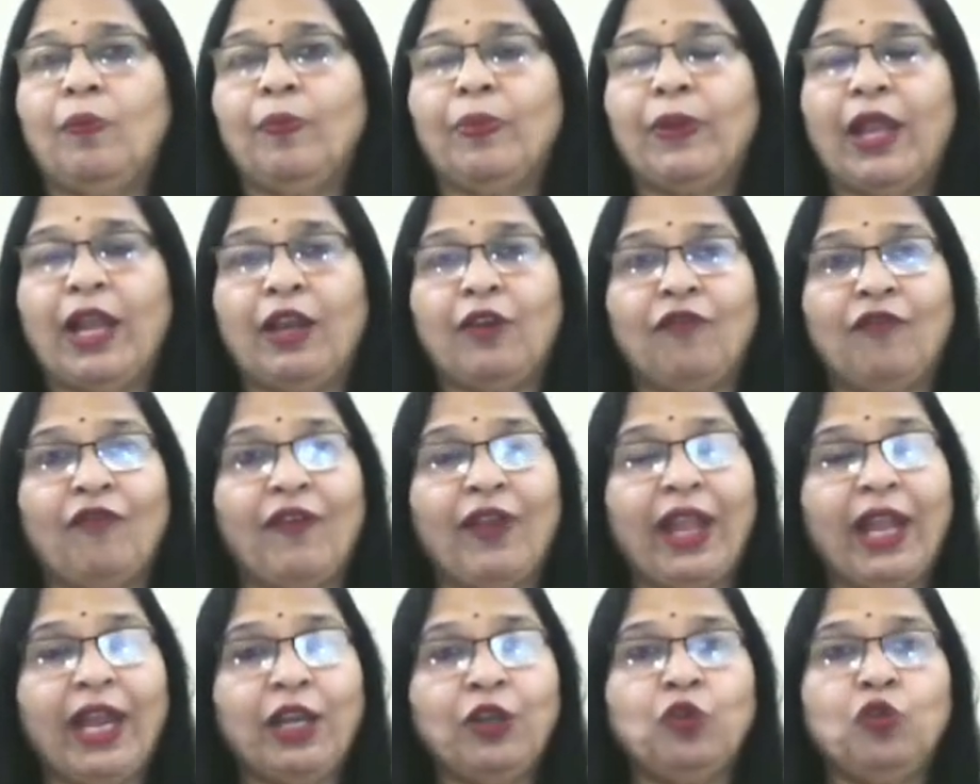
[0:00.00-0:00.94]
and
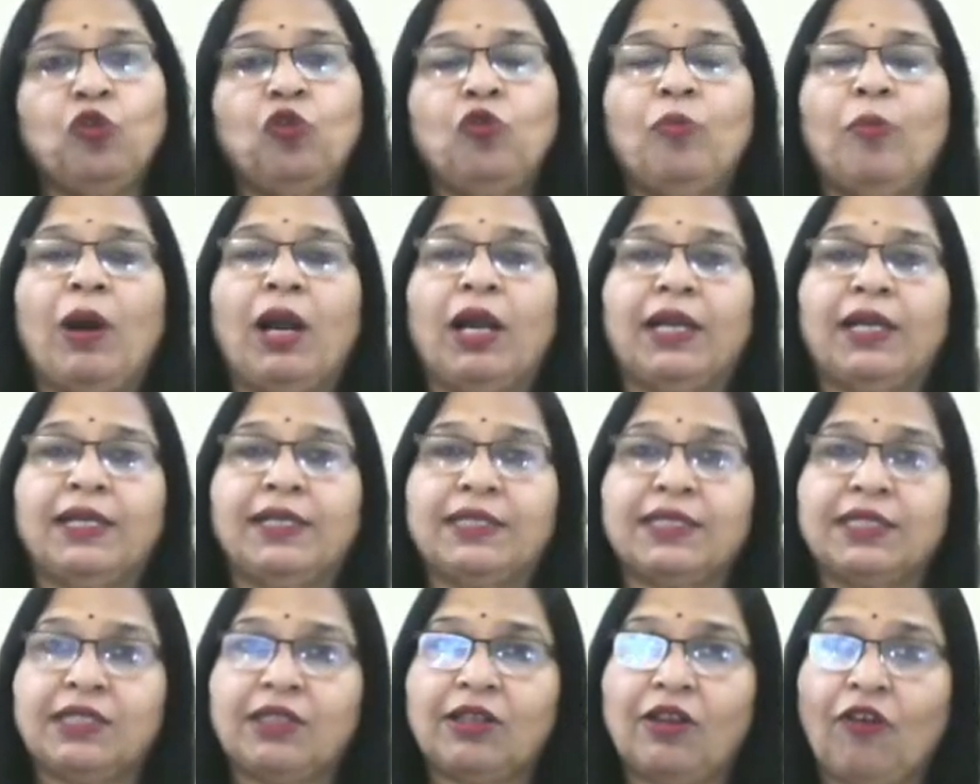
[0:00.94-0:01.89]
where do
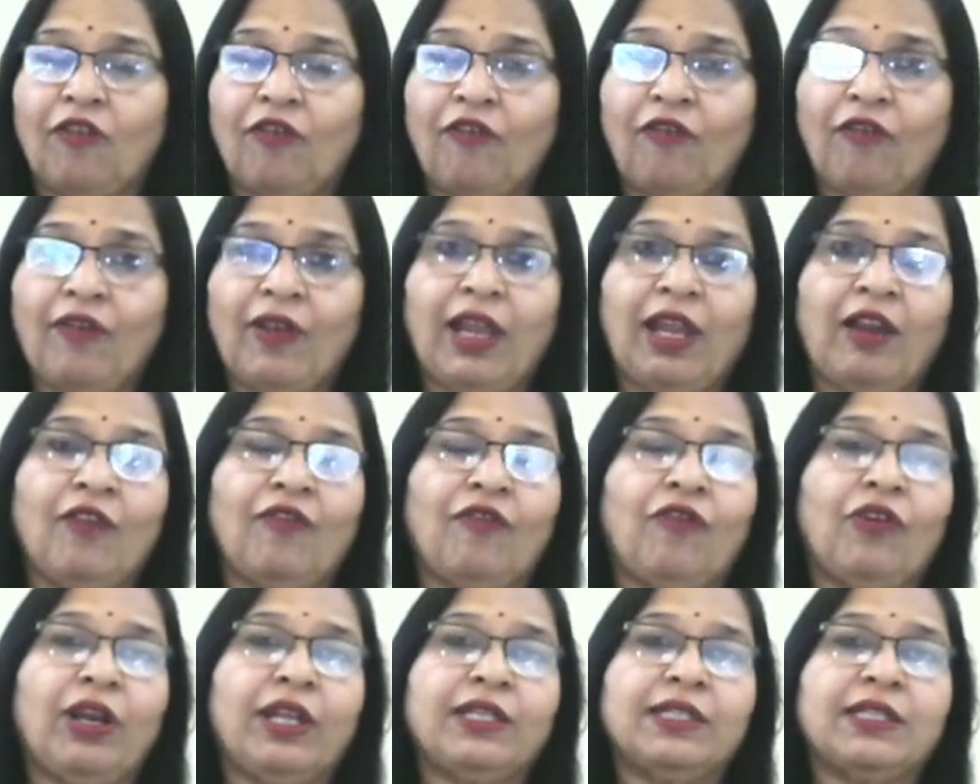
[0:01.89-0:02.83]
markets fail?
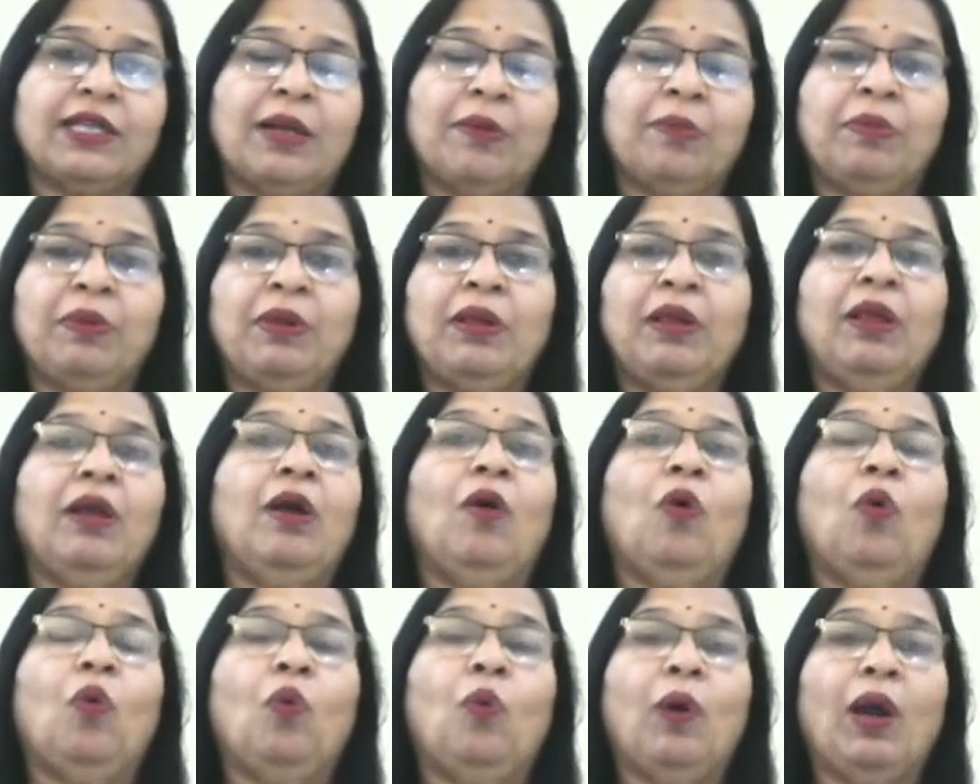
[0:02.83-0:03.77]
For example,
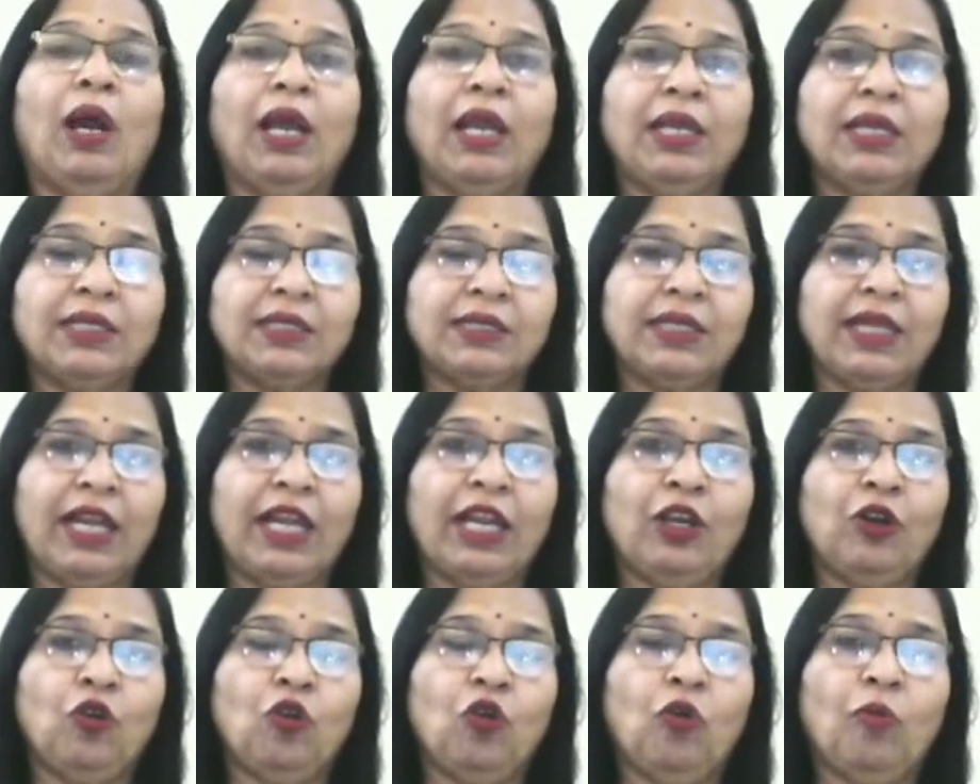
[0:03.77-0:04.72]
why is there
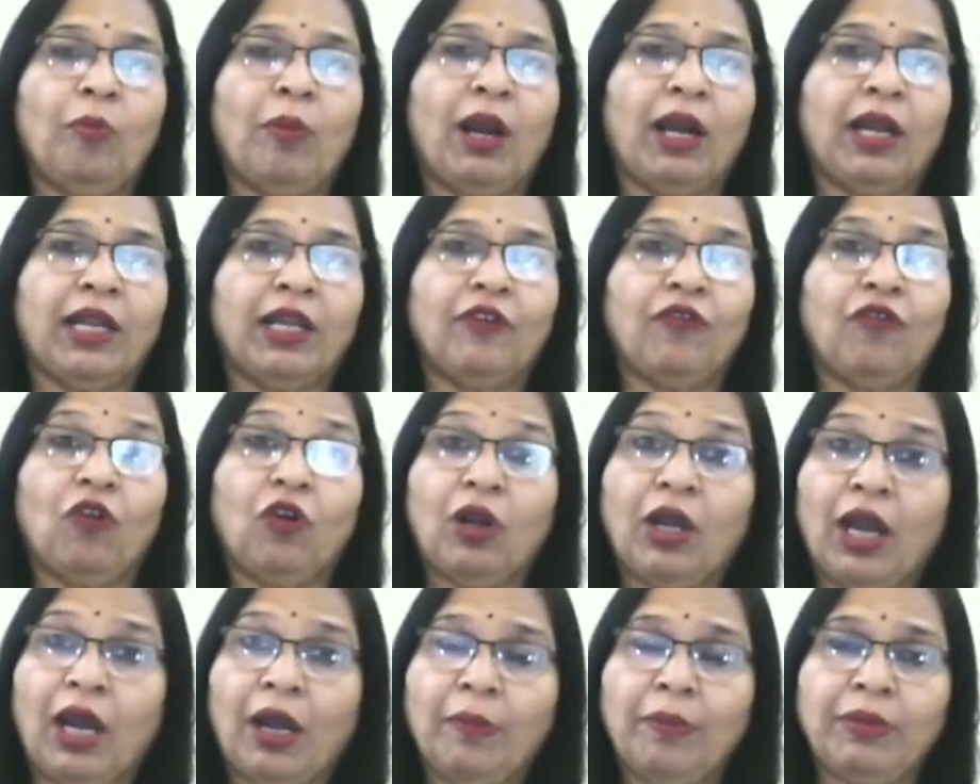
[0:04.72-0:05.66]
no market for
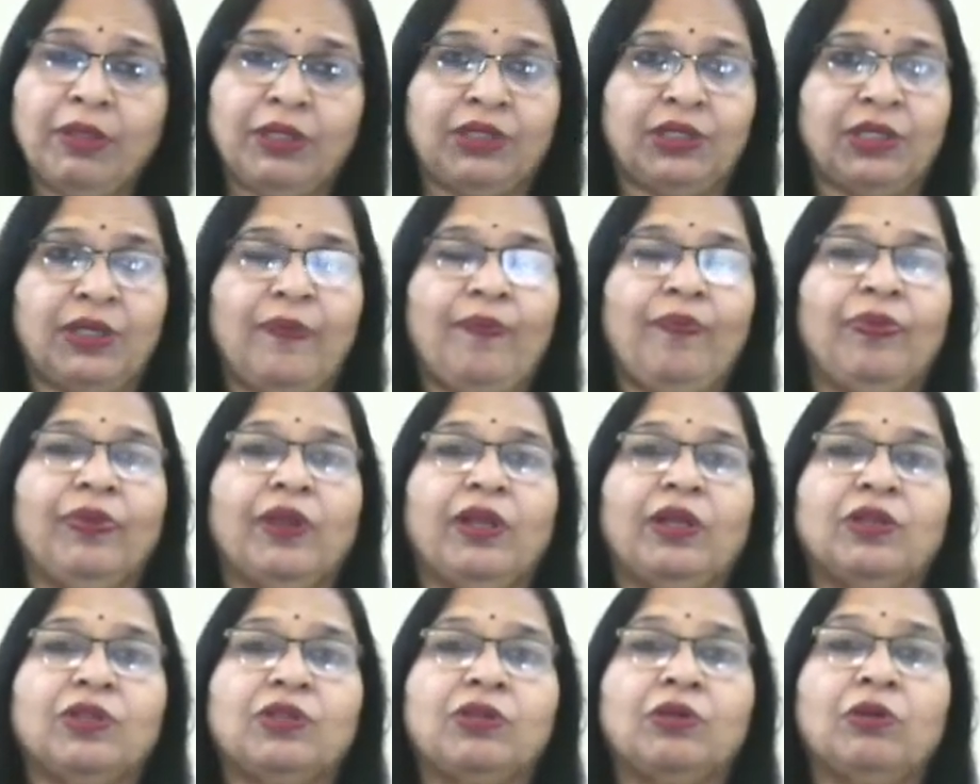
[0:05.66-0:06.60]
garbage?
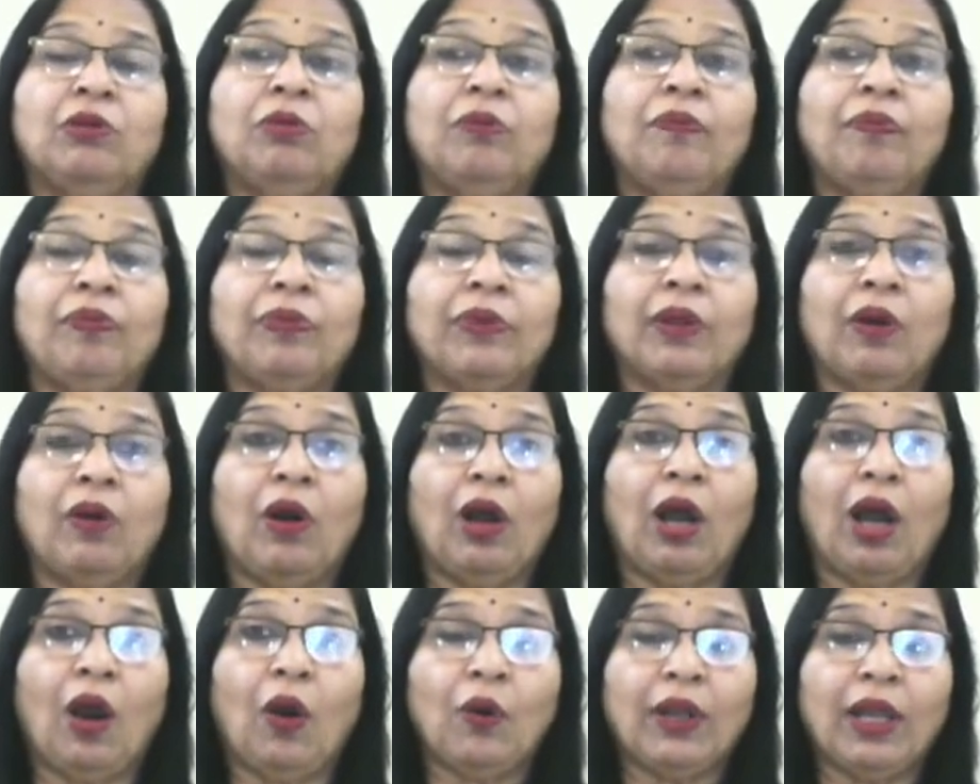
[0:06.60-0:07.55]
So
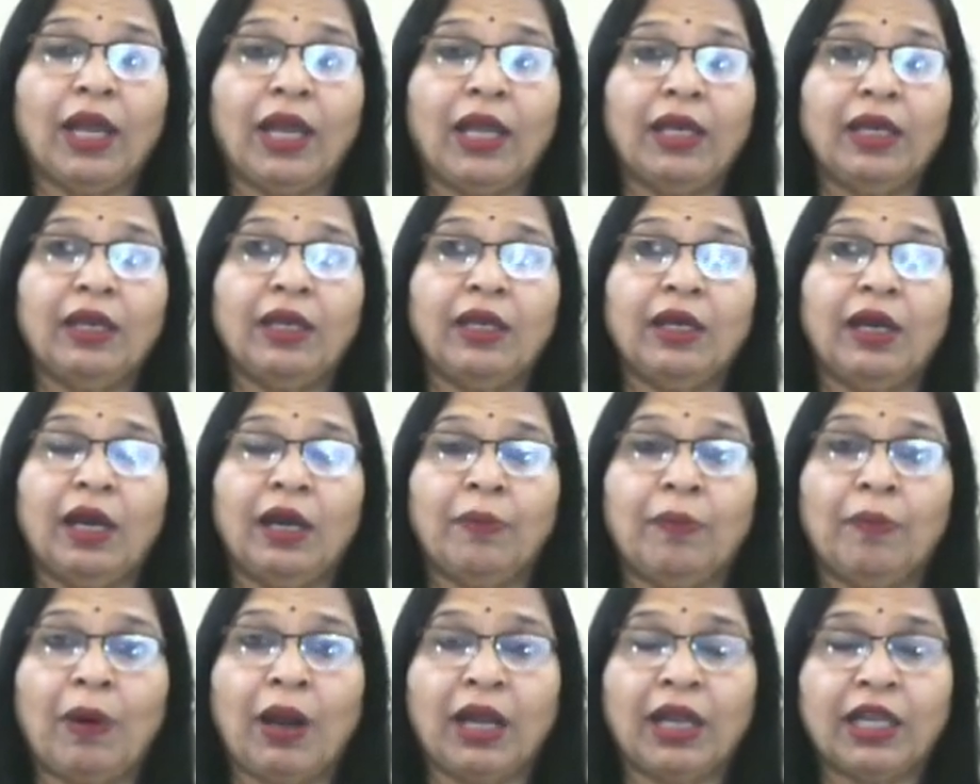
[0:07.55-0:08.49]
how can a
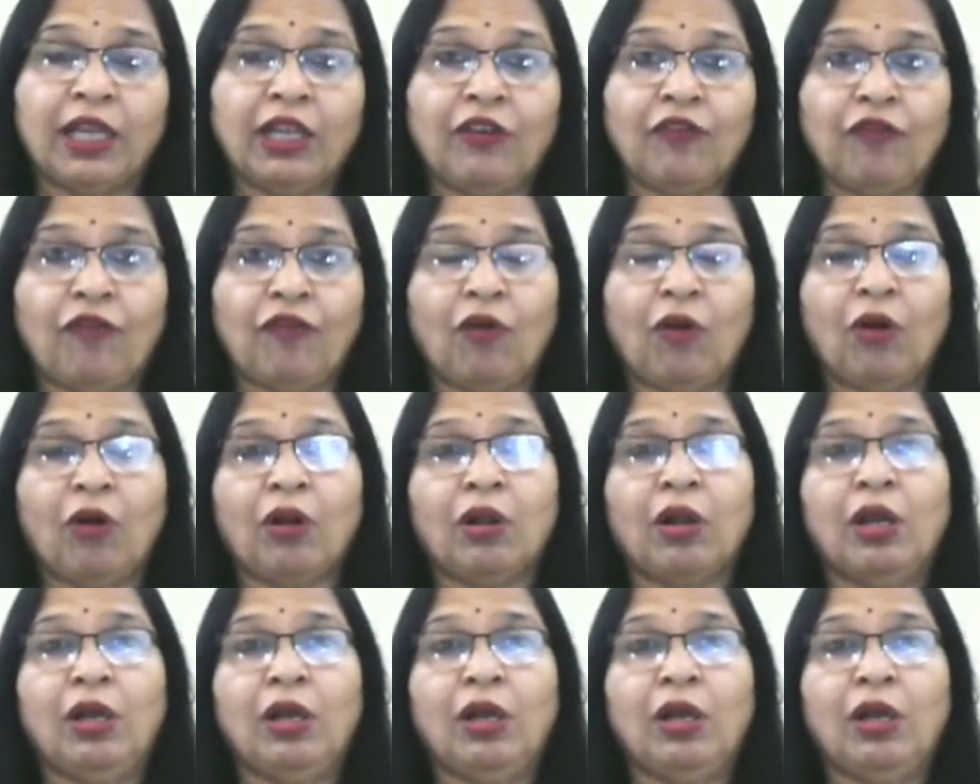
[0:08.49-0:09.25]
market for